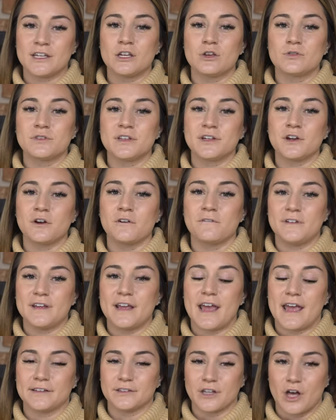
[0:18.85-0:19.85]
using your
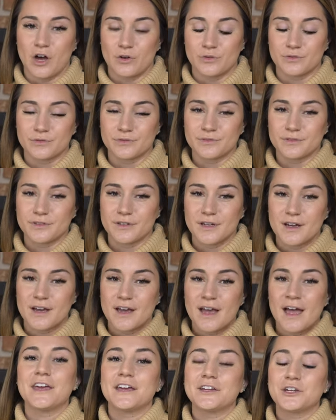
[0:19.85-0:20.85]
VA loan.
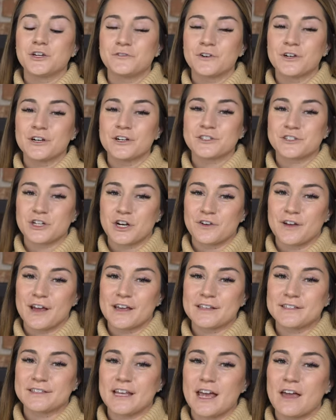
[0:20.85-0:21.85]
Thank you for your service.